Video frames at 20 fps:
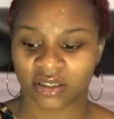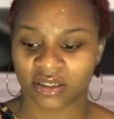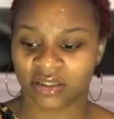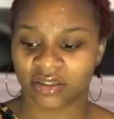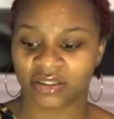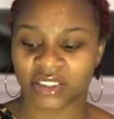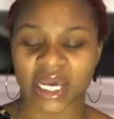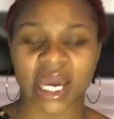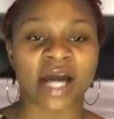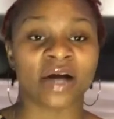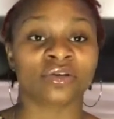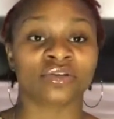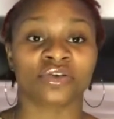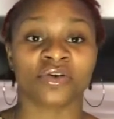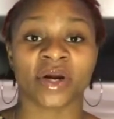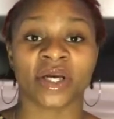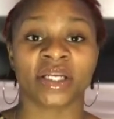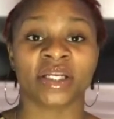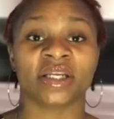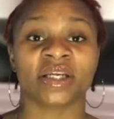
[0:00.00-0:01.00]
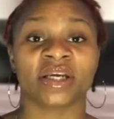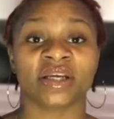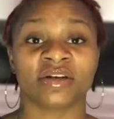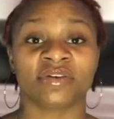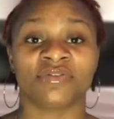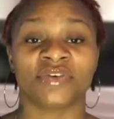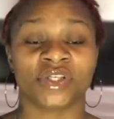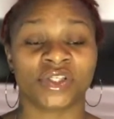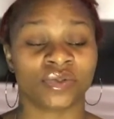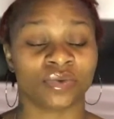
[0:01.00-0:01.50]
downgraded
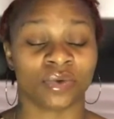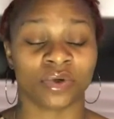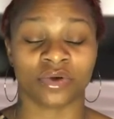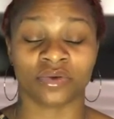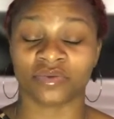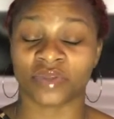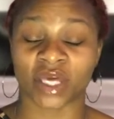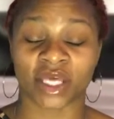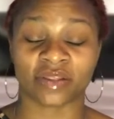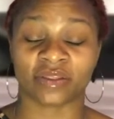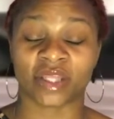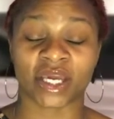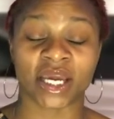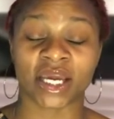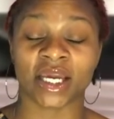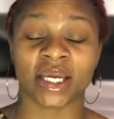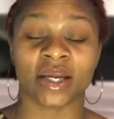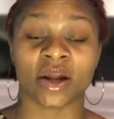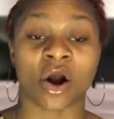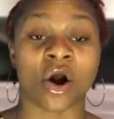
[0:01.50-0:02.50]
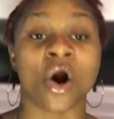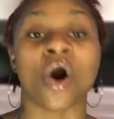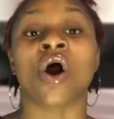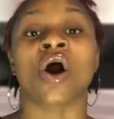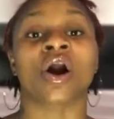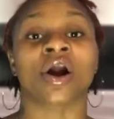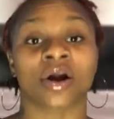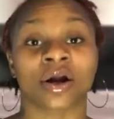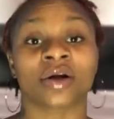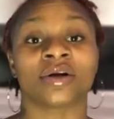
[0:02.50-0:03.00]
individual that they are.